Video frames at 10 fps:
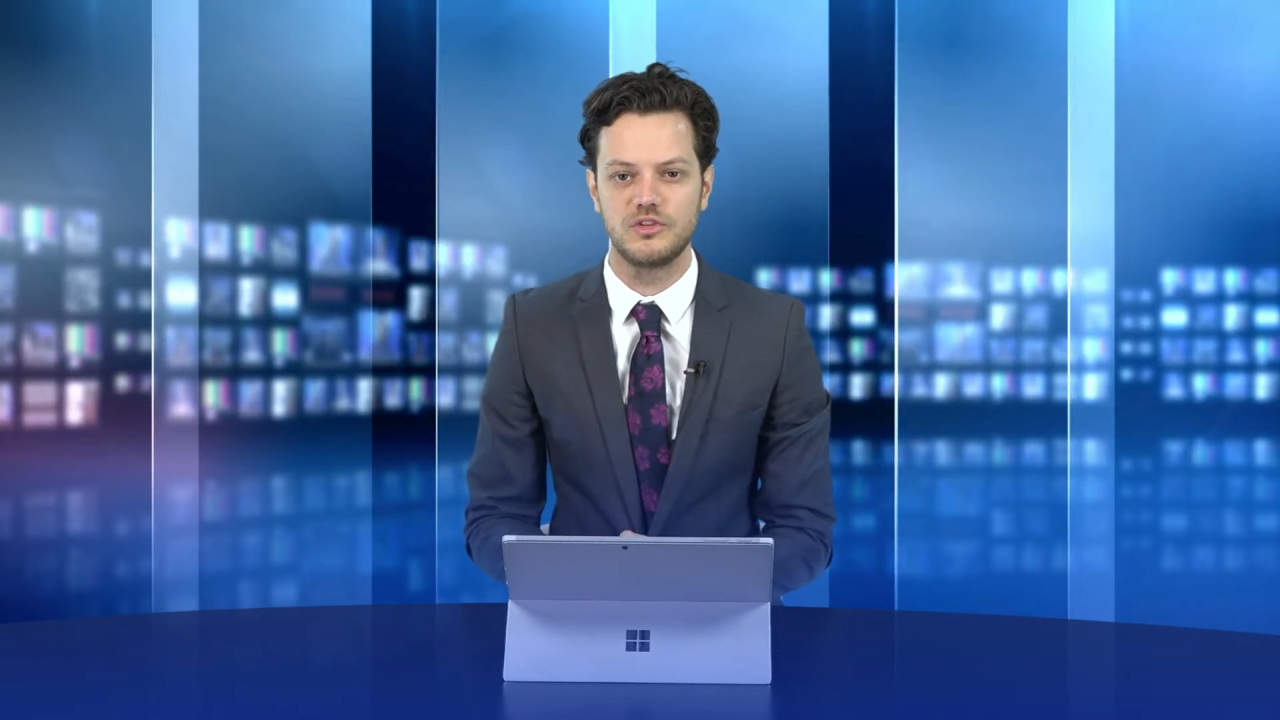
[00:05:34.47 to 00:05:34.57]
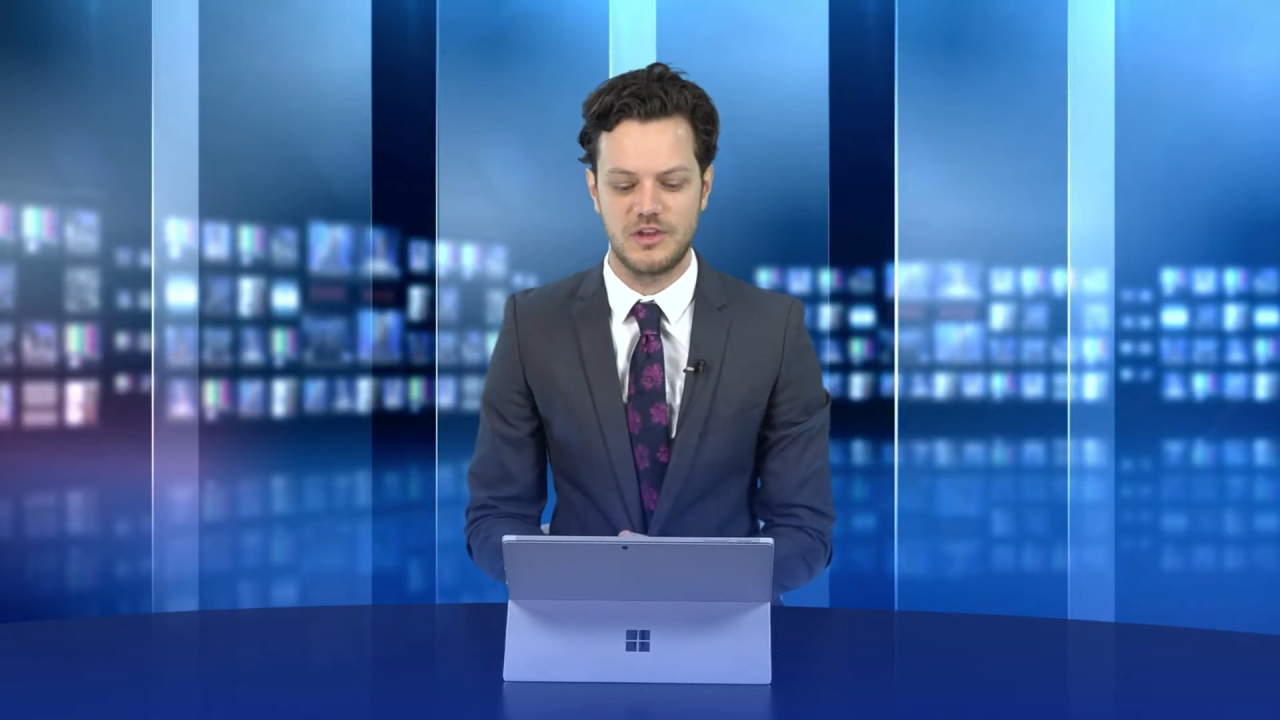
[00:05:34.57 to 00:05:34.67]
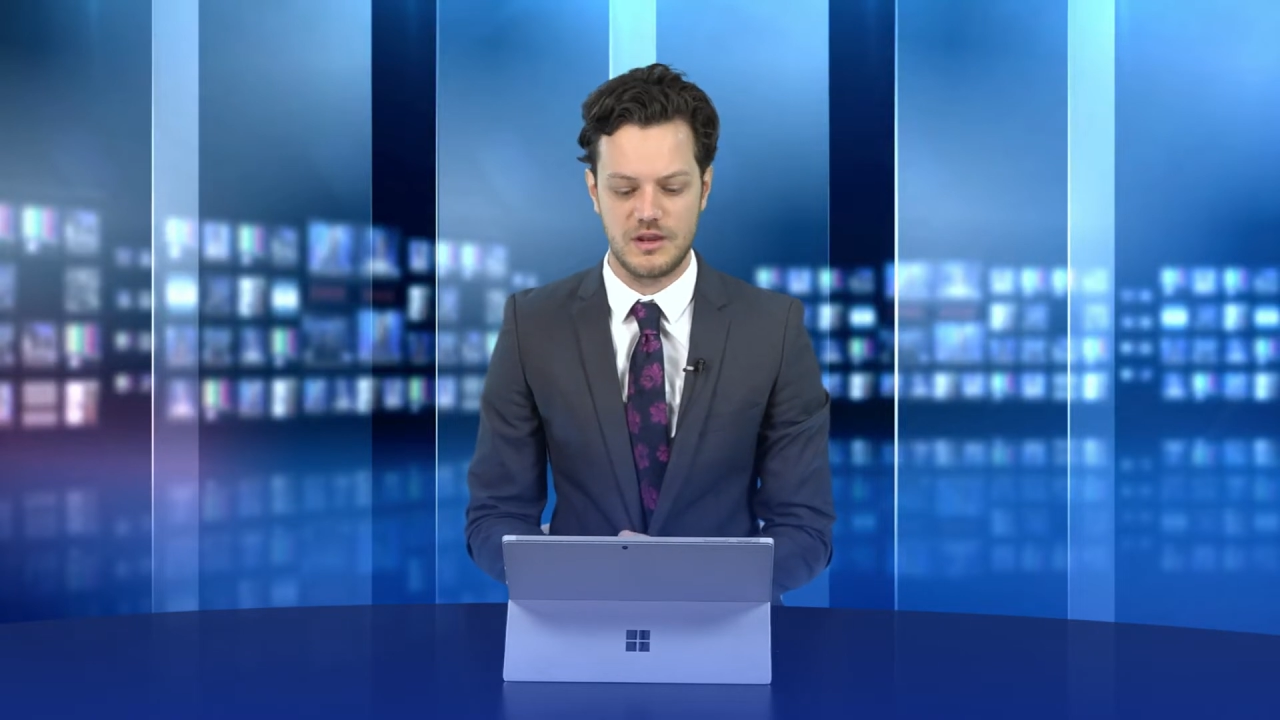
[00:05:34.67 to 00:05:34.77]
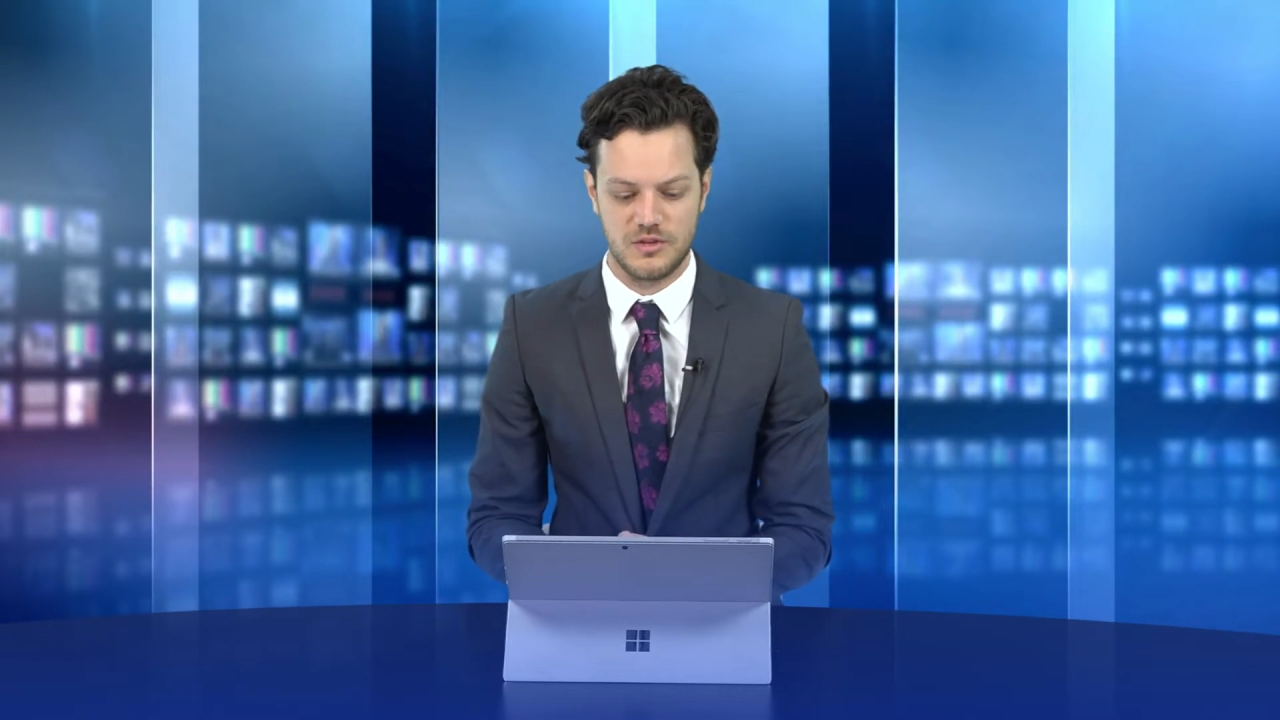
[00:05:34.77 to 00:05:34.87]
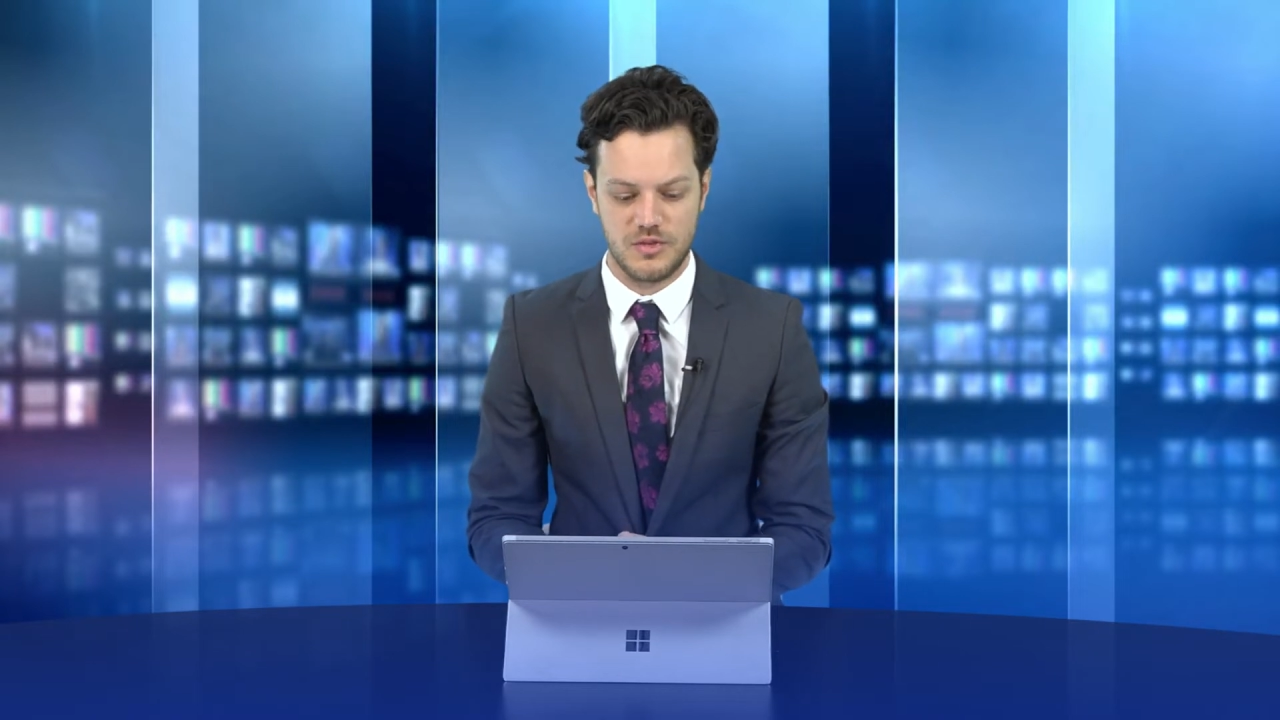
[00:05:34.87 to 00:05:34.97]

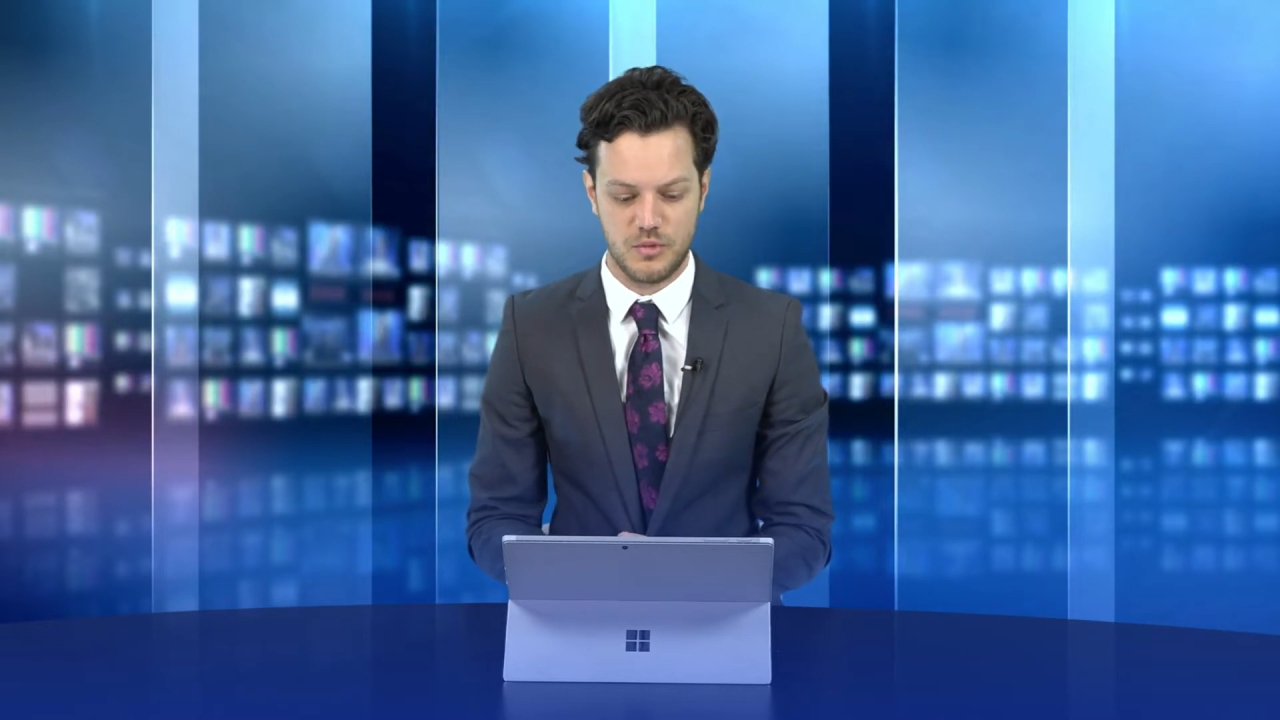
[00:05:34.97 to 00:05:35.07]
settle in the